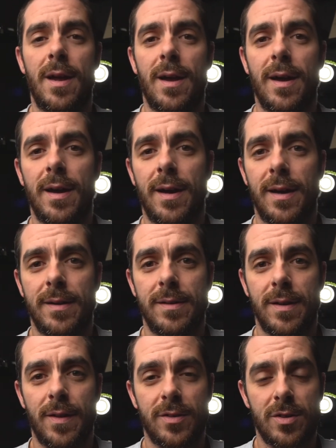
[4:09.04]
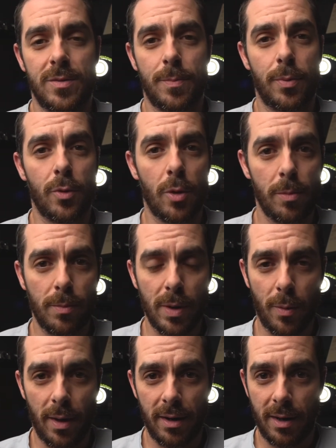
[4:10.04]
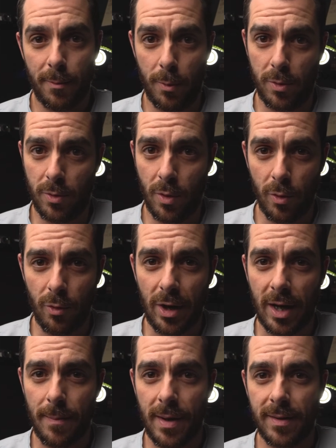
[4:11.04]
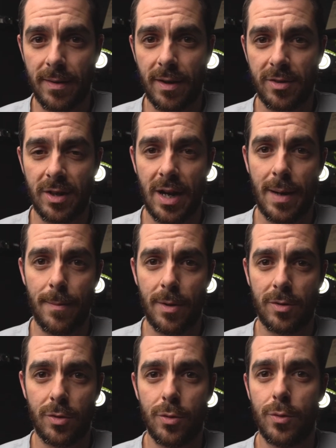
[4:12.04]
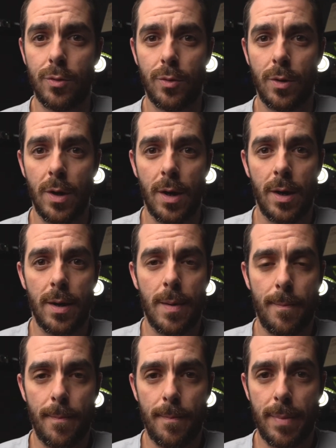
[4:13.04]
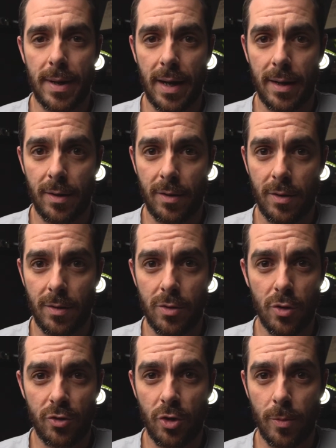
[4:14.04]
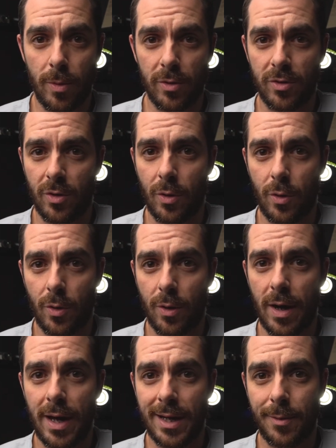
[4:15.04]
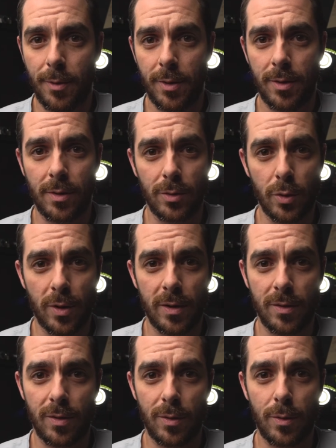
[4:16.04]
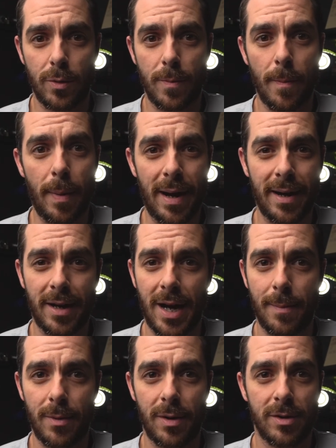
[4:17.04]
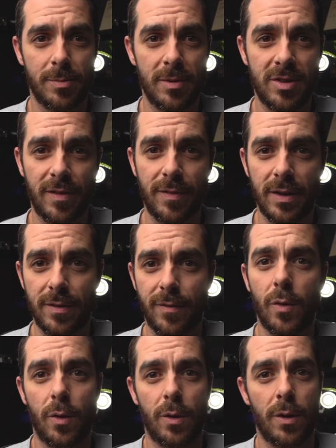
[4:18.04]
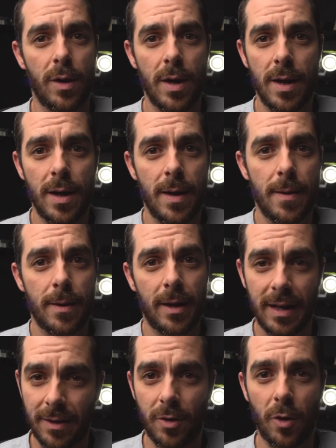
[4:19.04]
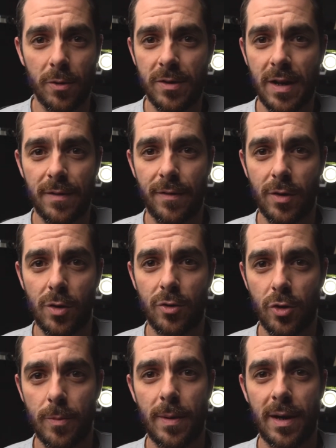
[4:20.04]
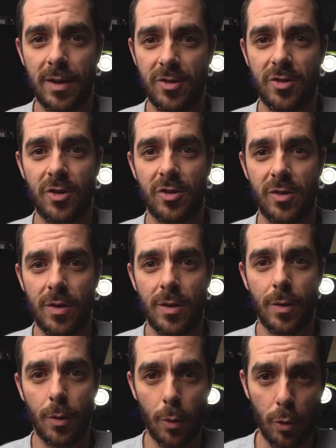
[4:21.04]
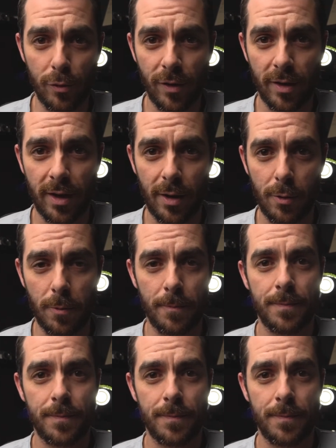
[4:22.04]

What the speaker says: and this is probably why I would not recommend this camera to beginner YouTubers or anyone looking to buy a camera specifically for creating content for YouTube. It's just overkill.